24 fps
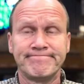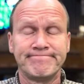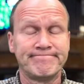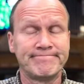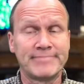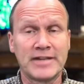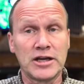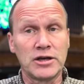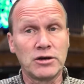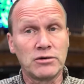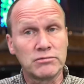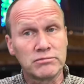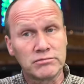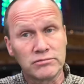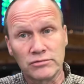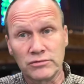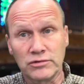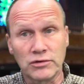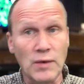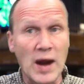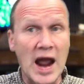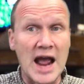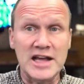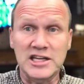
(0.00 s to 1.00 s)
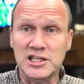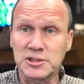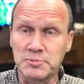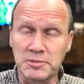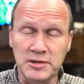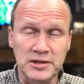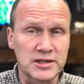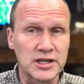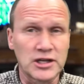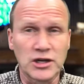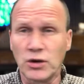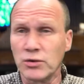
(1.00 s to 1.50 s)
They don't grasp
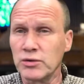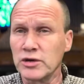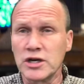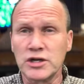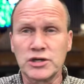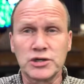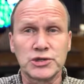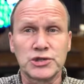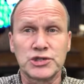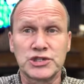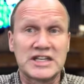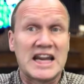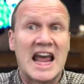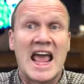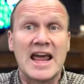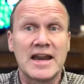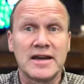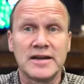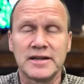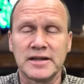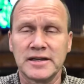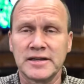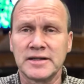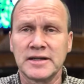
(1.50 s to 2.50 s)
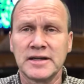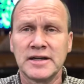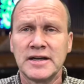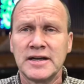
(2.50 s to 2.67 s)
it. They don't understand it.